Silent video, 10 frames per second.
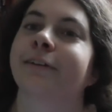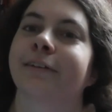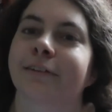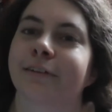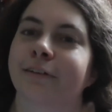
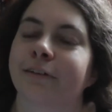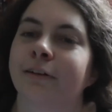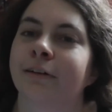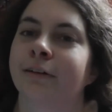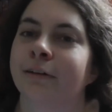So,
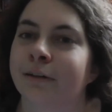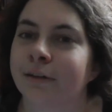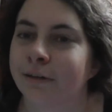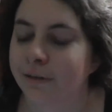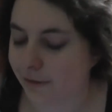
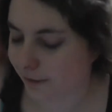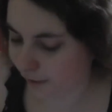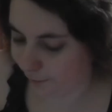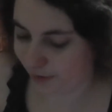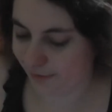and in
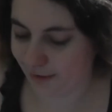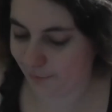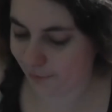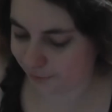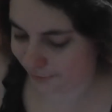the
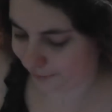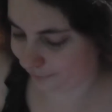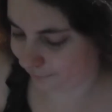meantime I'll just